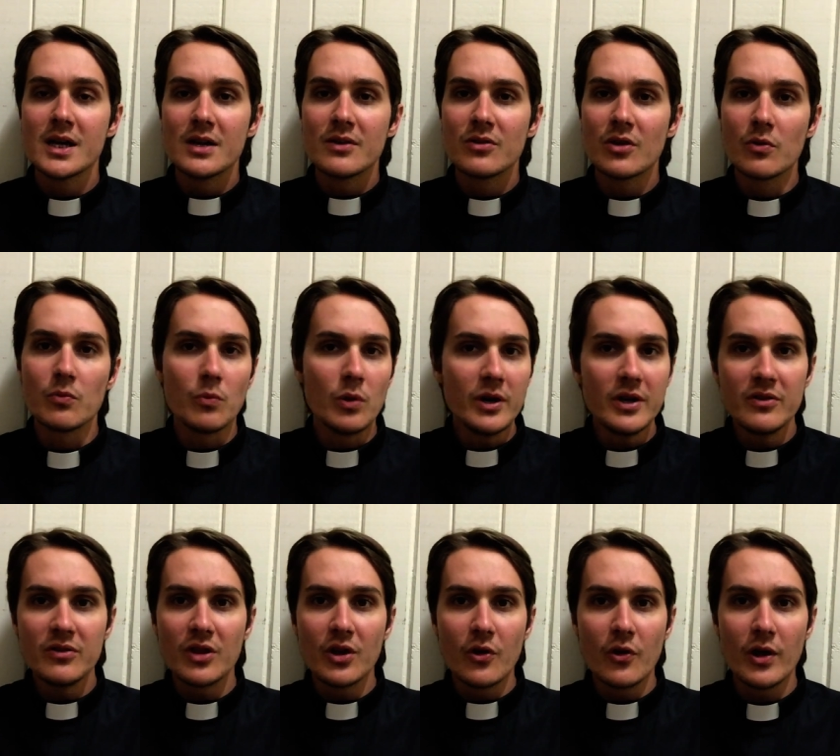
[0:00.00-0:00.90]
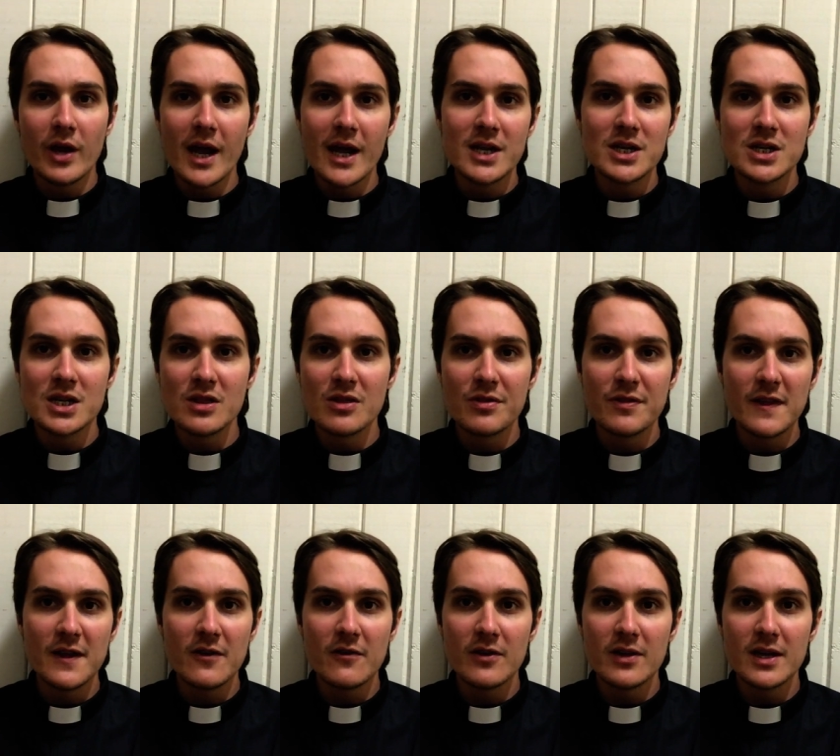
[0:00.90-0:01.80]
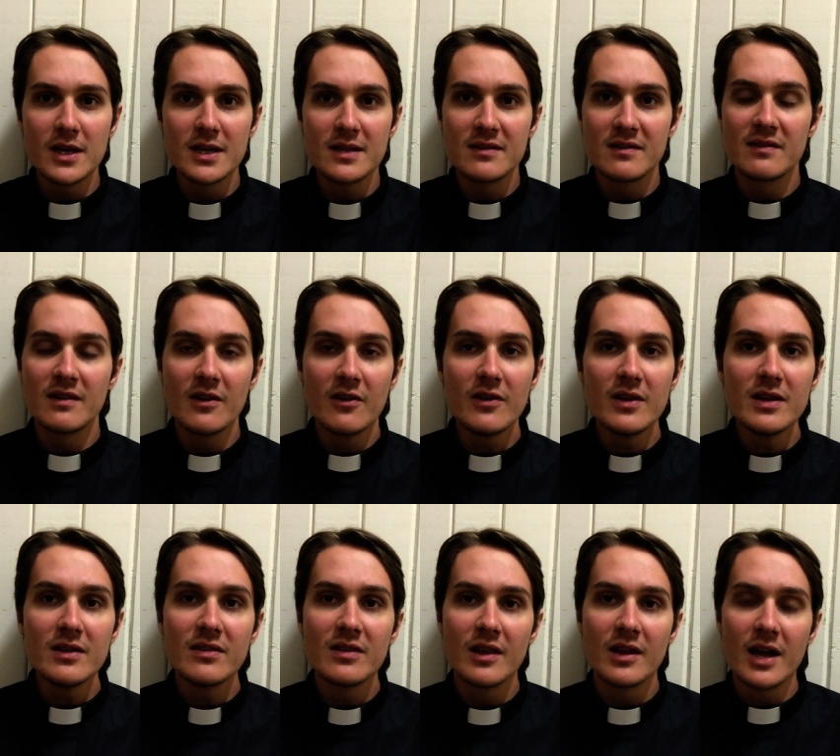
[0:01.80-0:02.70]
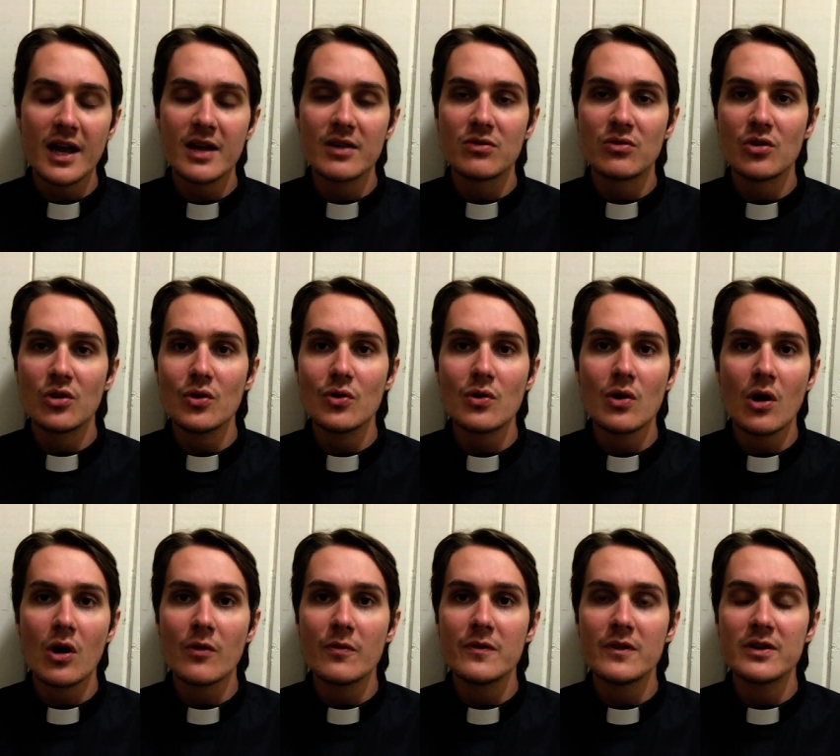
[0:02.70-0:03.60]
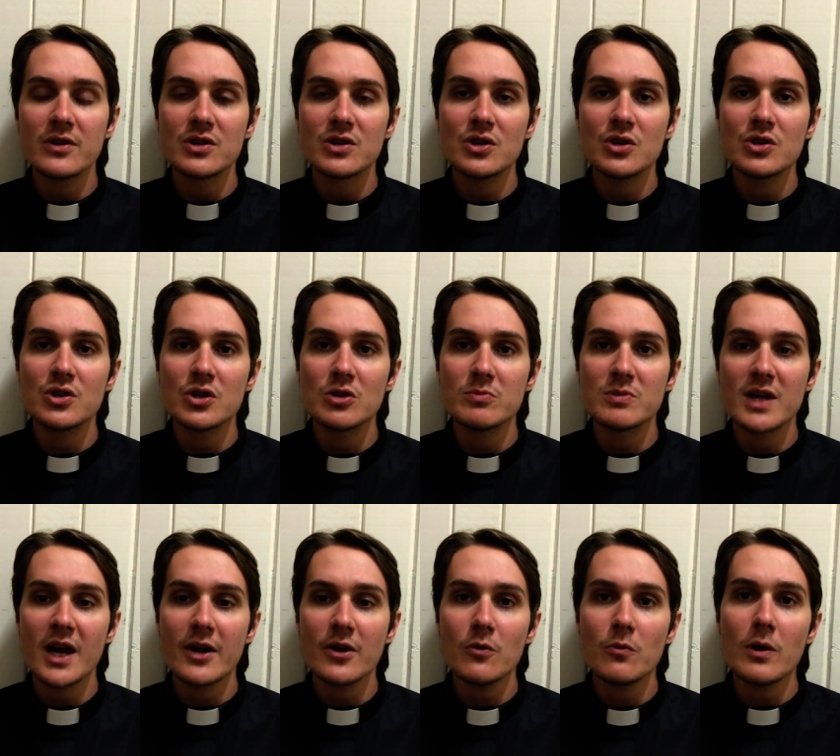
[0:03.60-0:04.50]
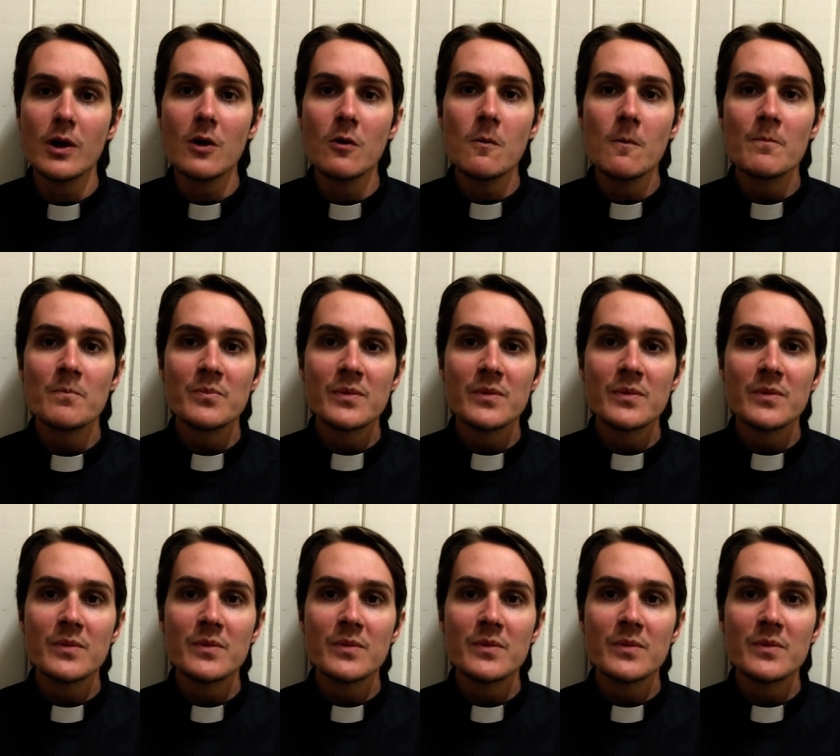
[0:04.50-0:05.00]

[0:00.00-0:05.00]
So what is the creation theory series that I do on this YouTube channel? Well,